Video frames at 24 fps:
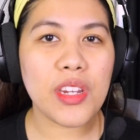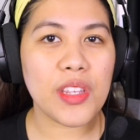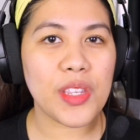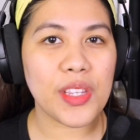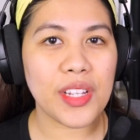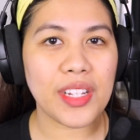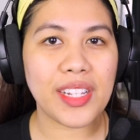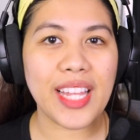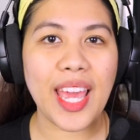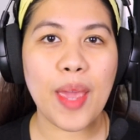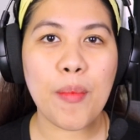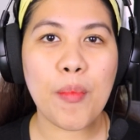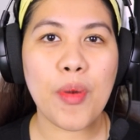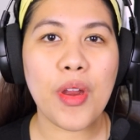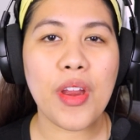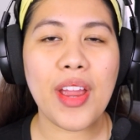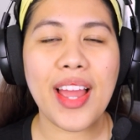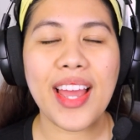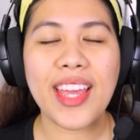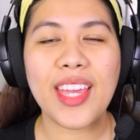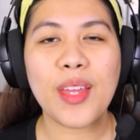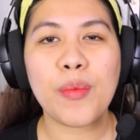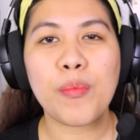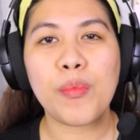a disclaimer,
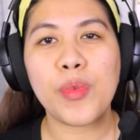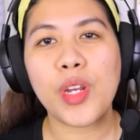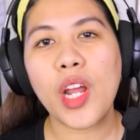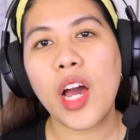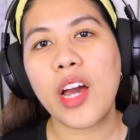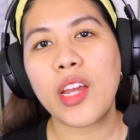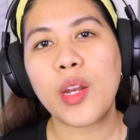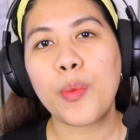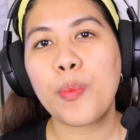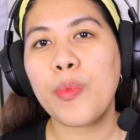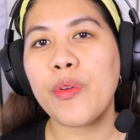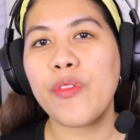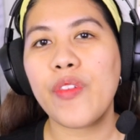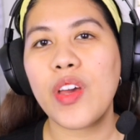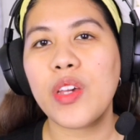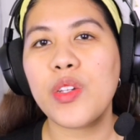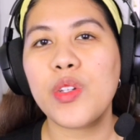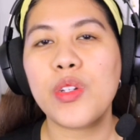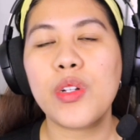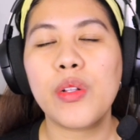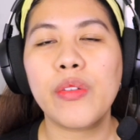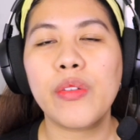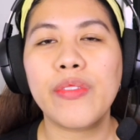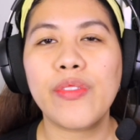I am not a
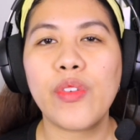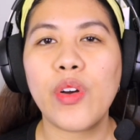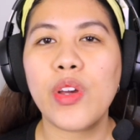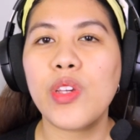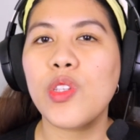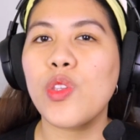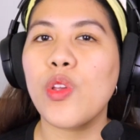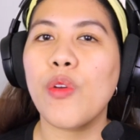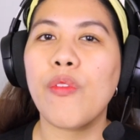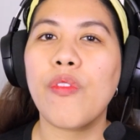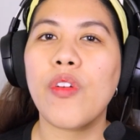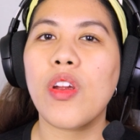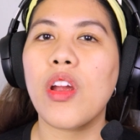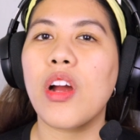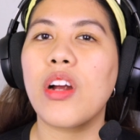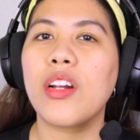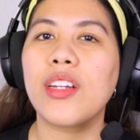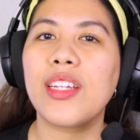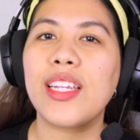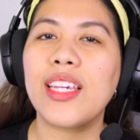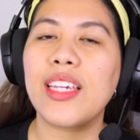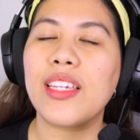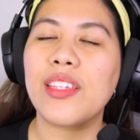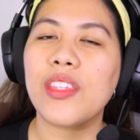professional voiceover
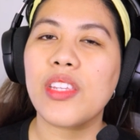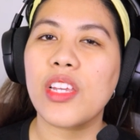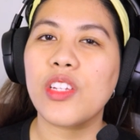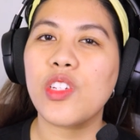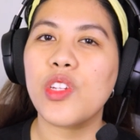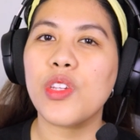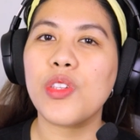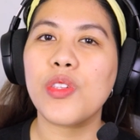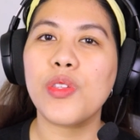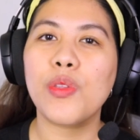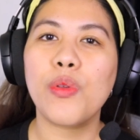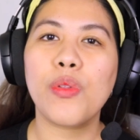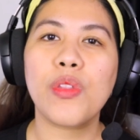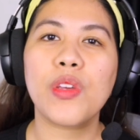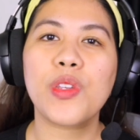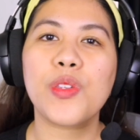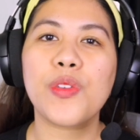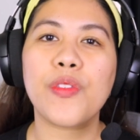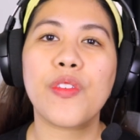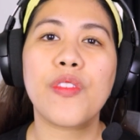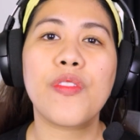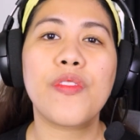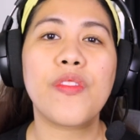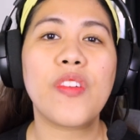artist, I just do
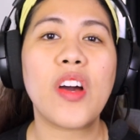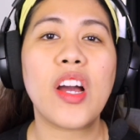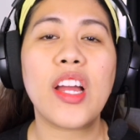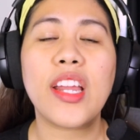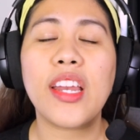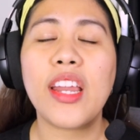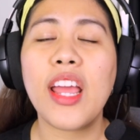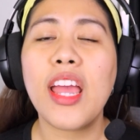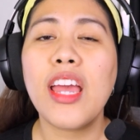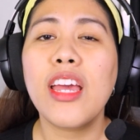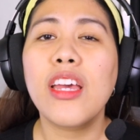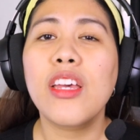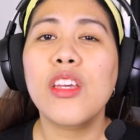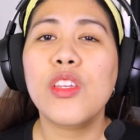this for fun.